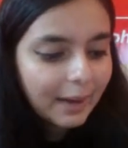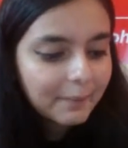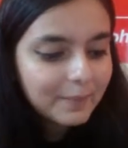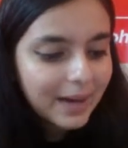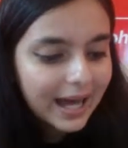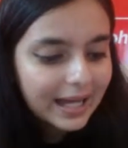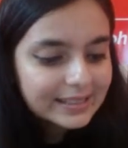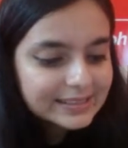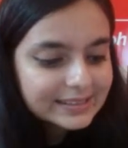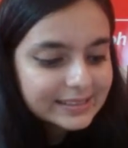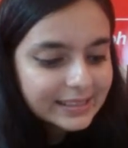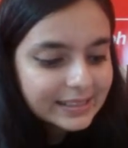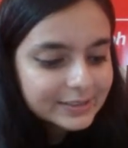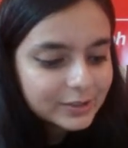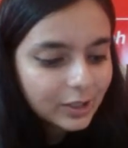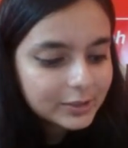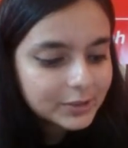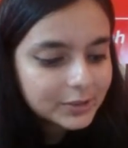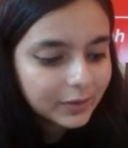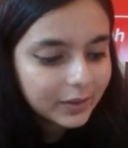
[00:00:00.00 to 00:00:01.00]
Mansi is
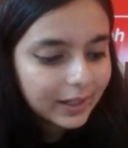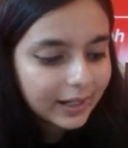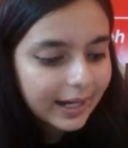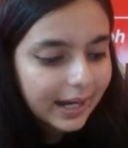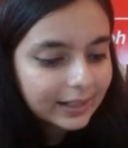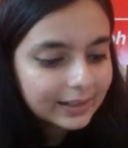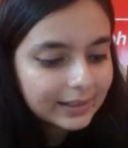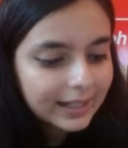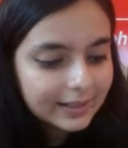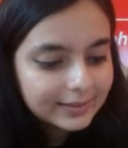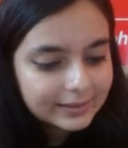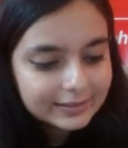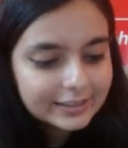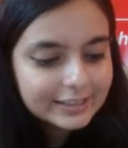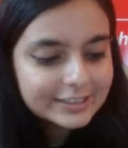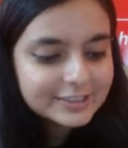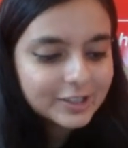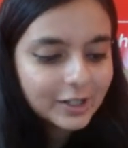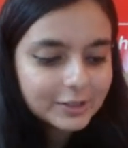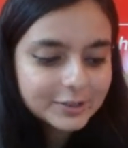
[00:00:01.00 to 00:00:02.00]
also correct.
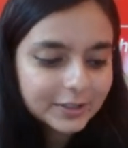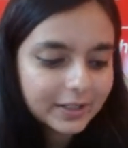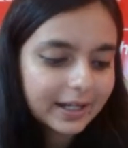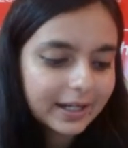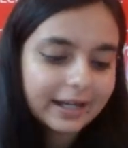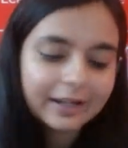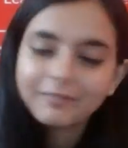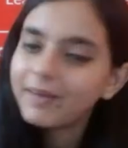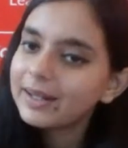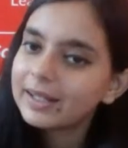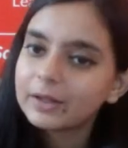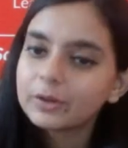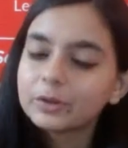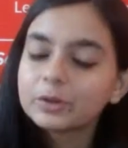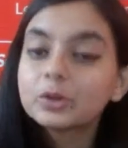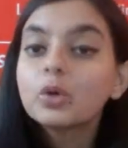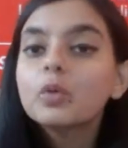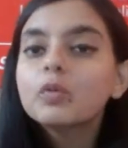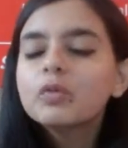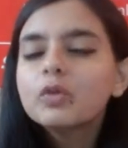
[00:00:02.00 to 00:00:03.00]
Aditi is also correct. Very
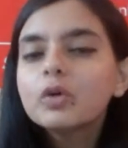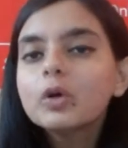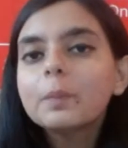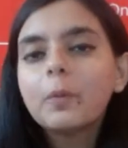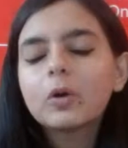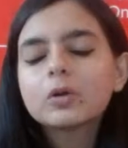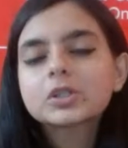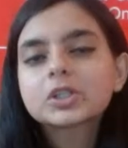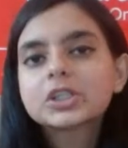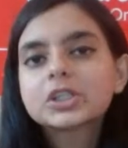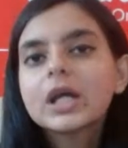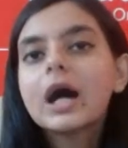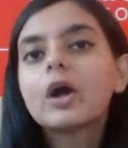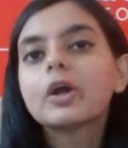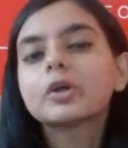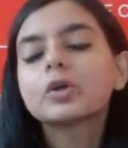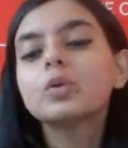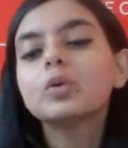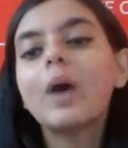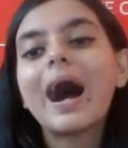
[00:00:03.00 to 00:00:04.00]
good. To woo Portia,
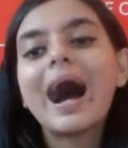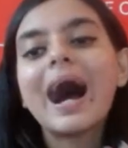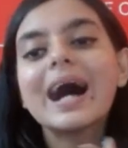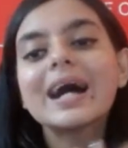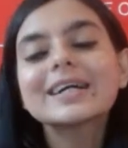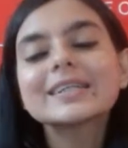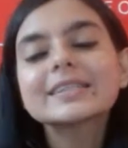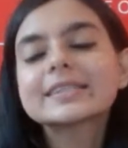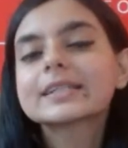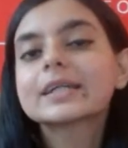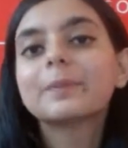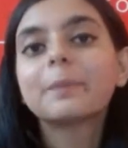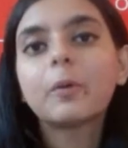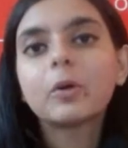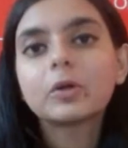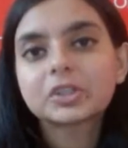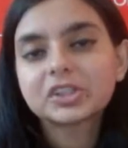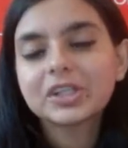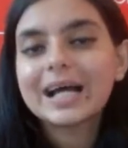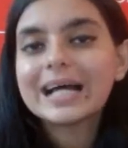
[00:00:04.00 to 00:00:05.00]
or to ask
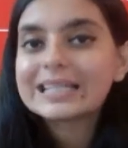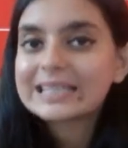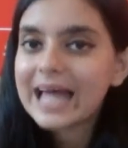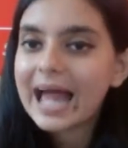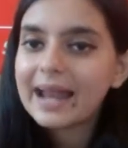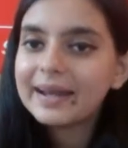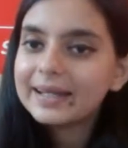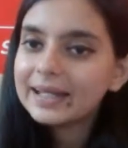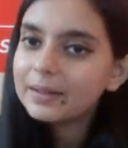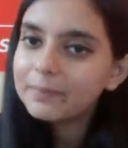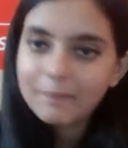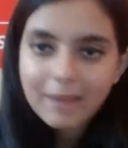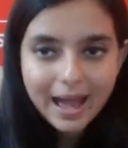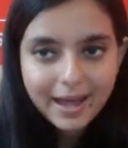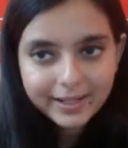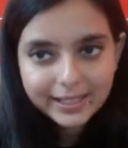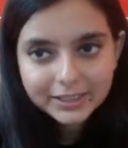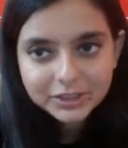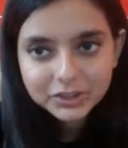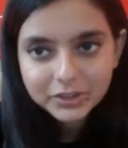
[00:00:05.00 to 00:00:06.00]
Portia's hand in
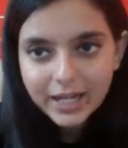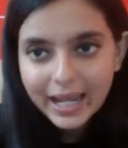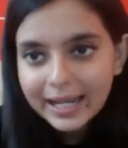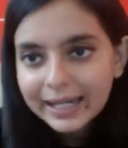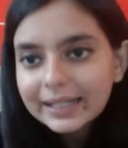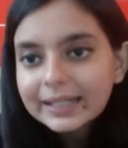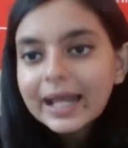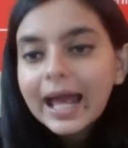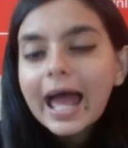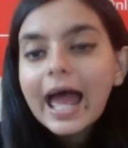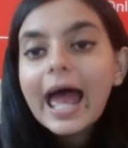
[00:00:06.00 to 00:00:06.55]
marriage, right?